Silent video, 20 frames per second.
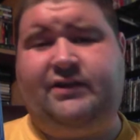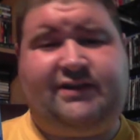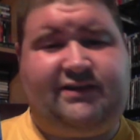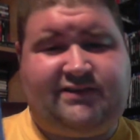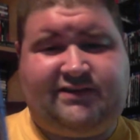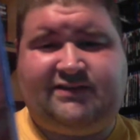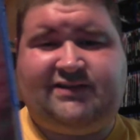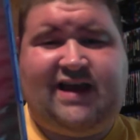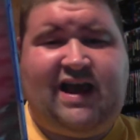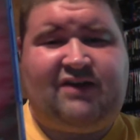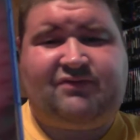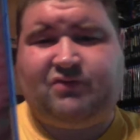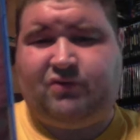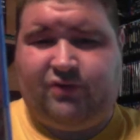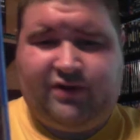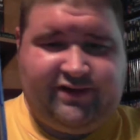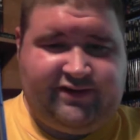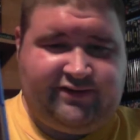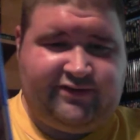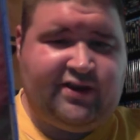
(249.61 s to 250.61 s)
This is after
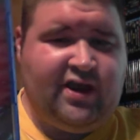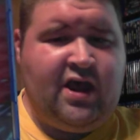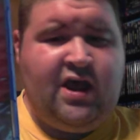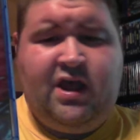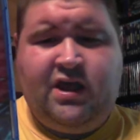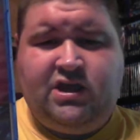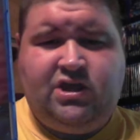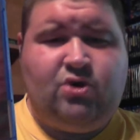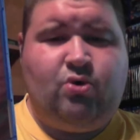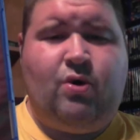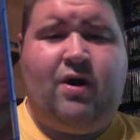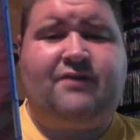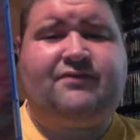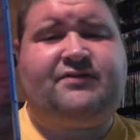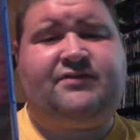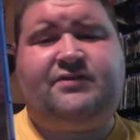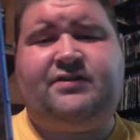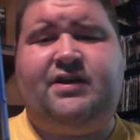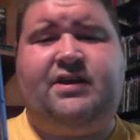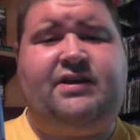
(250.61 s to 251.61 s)
his U F
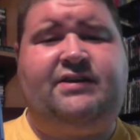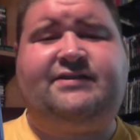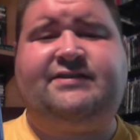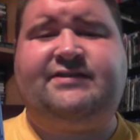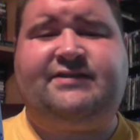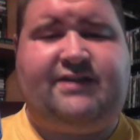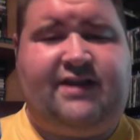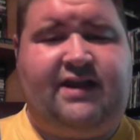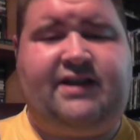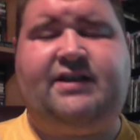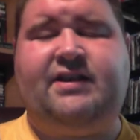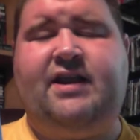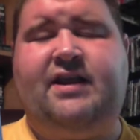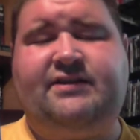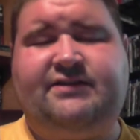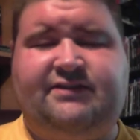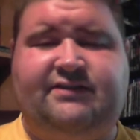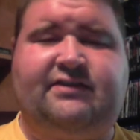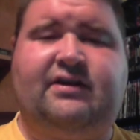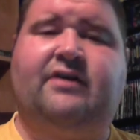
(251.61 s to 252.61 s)
C stint
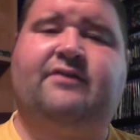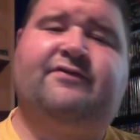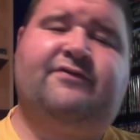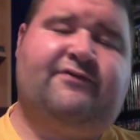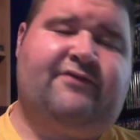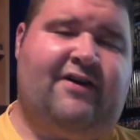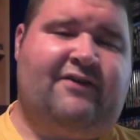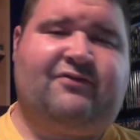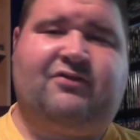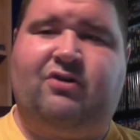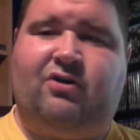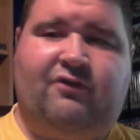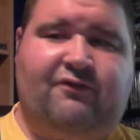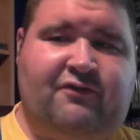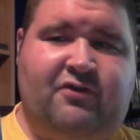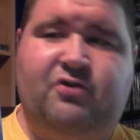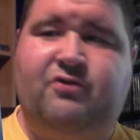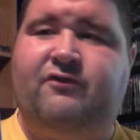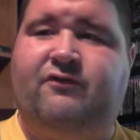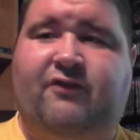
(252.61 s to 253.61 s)
and stuff, after a
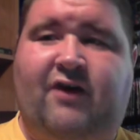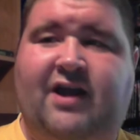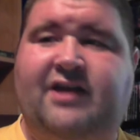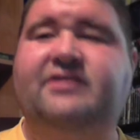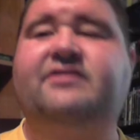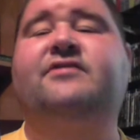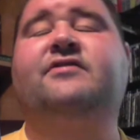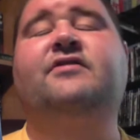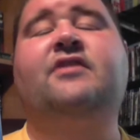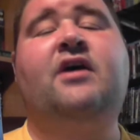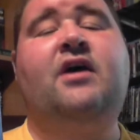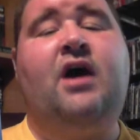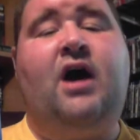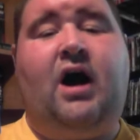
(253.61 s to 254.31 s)
few fights.